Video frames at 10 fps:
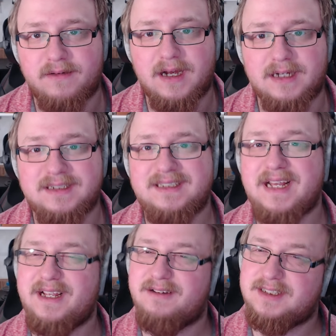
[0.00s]
guys.
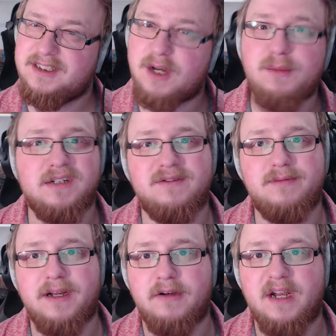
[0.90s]
Thank you so much for
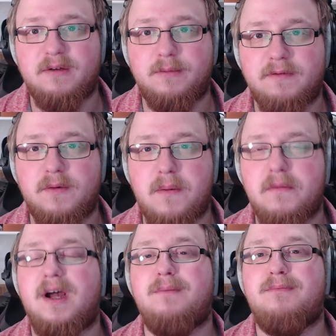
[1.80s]
spending your day with me.
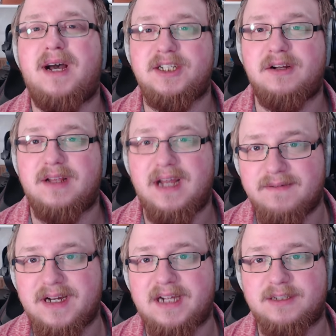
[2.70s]
Remember, on my channel,
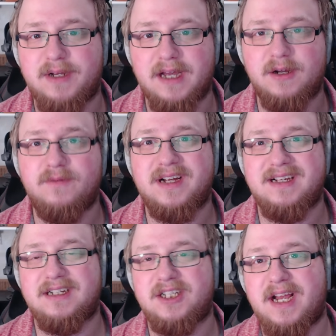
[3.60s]
every day is a weekend. Don't forget
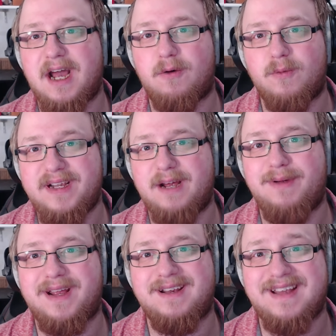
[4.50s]
to check out
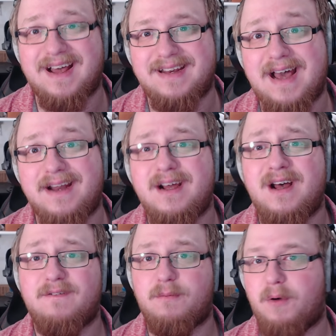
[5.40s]
WeekdayWeekend.net
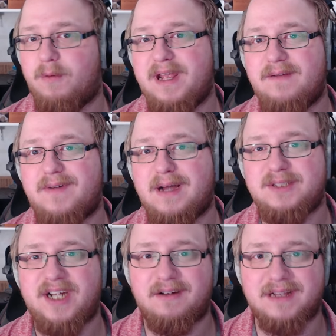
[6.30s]
for more weekend vibes.
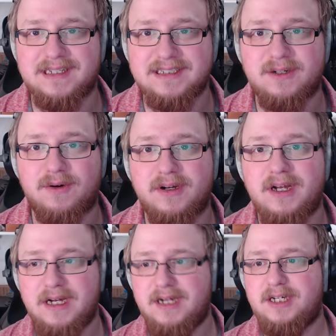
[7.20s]
Check out the Discord.
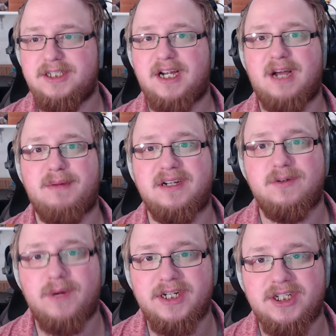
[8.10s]
Check out my
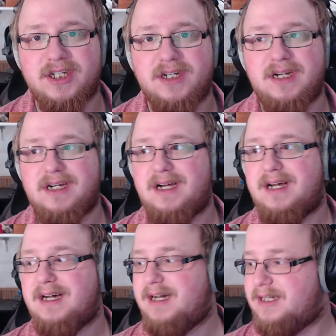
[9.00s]
Twitch.
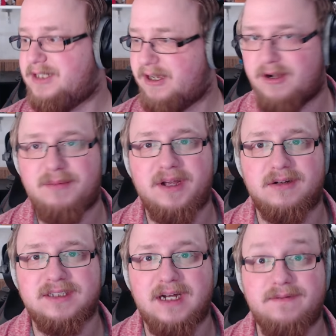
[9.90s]
Check out all my
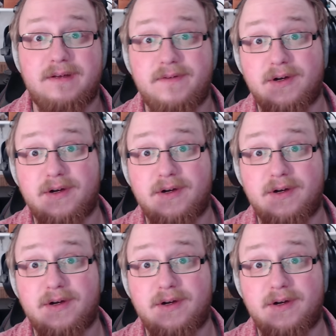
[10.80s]
other stuff. If you're